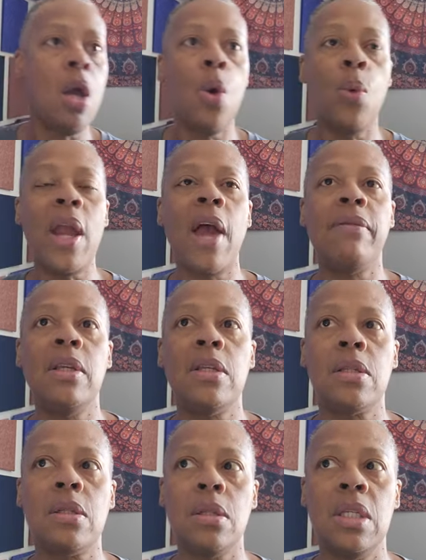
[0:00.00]
We have
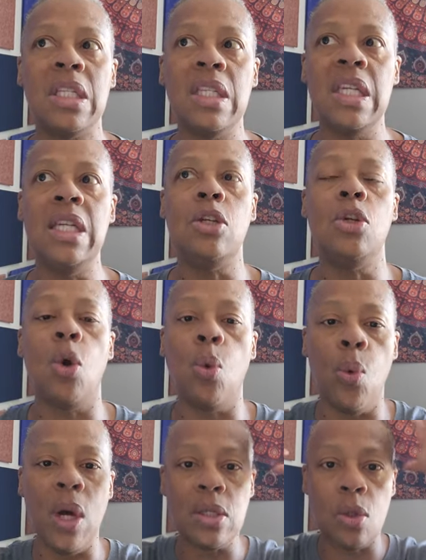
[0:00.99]
this need to know
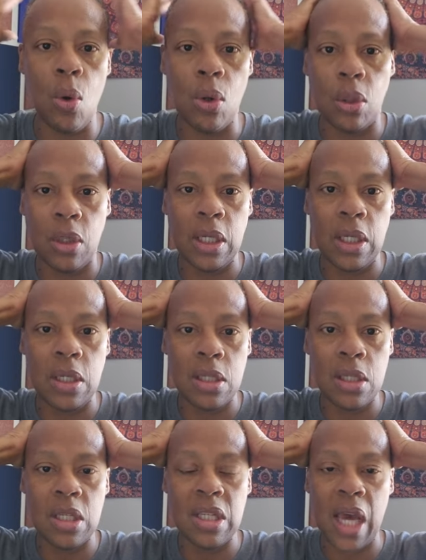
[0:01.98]
what's going on
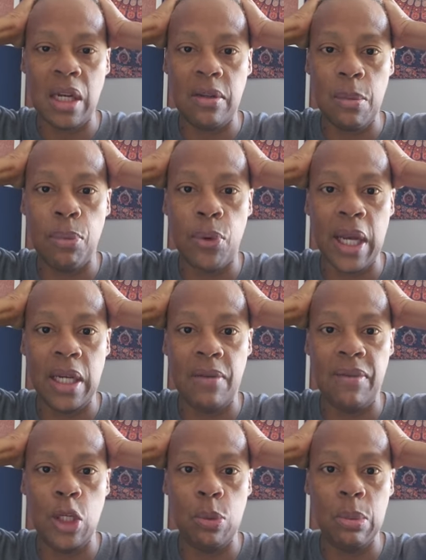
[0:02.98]
inside of the brain
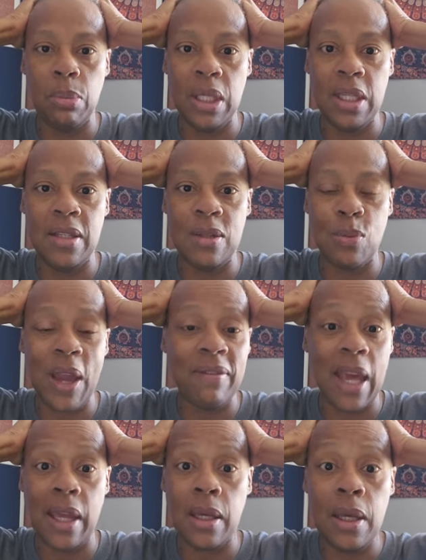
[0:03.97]
of human beings. We have
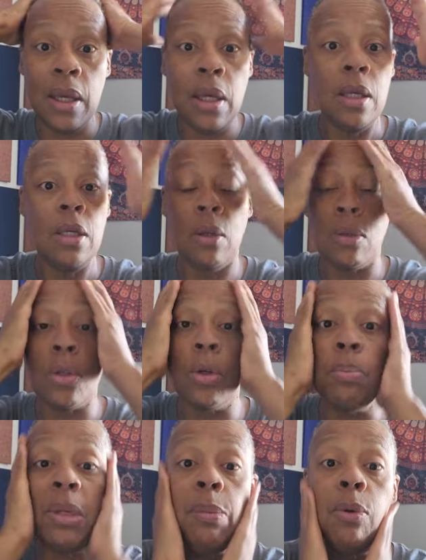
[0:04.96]
that, you know,
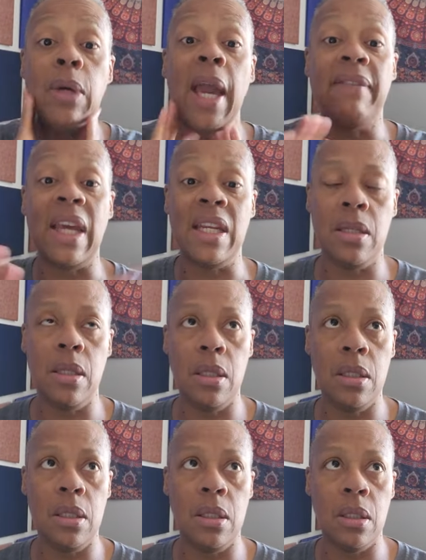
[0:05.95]
certain people have that
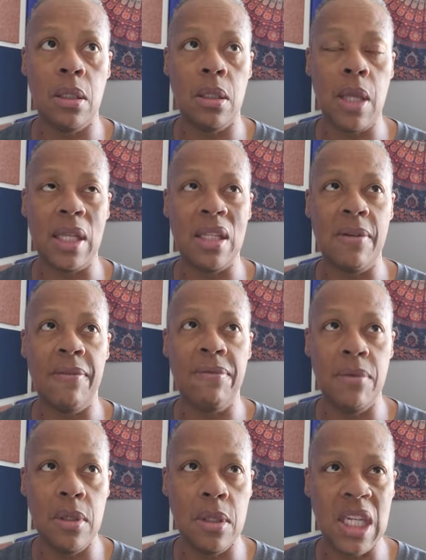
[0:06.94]

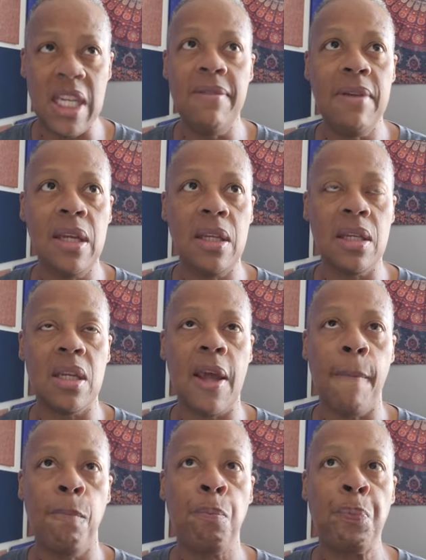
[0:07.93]
deviant,
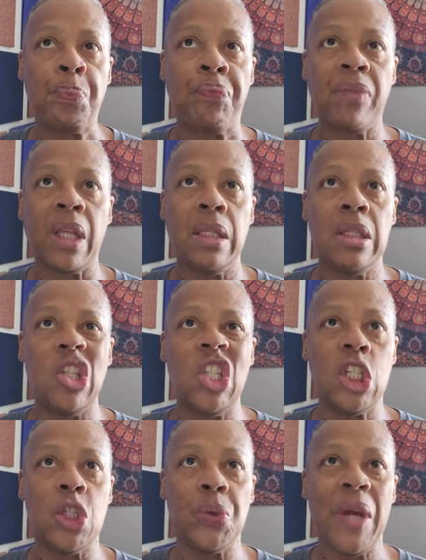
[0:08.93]

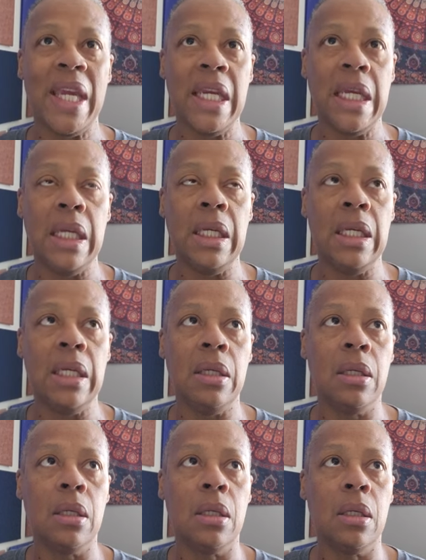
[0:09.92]

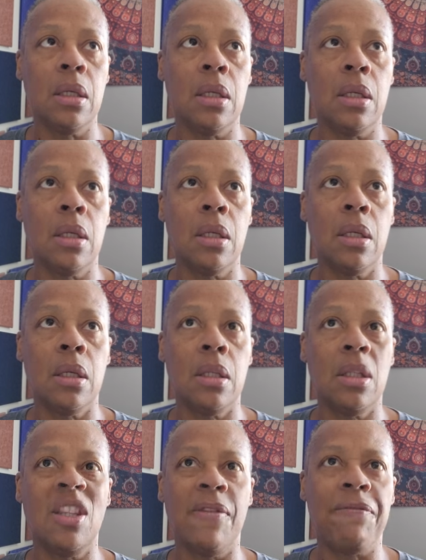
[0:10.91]
degenerating,
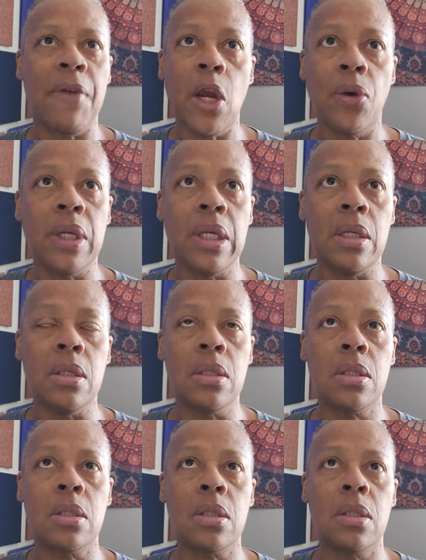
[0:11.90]

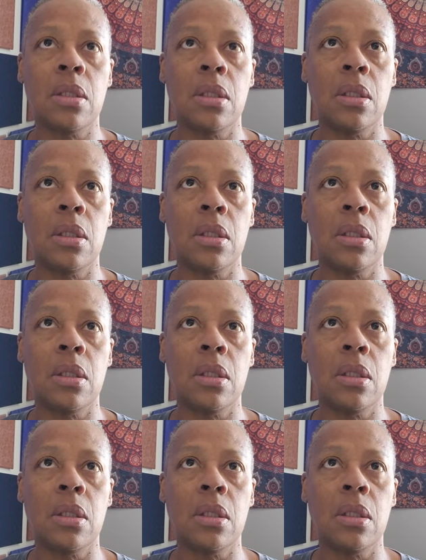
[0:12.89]
nefarious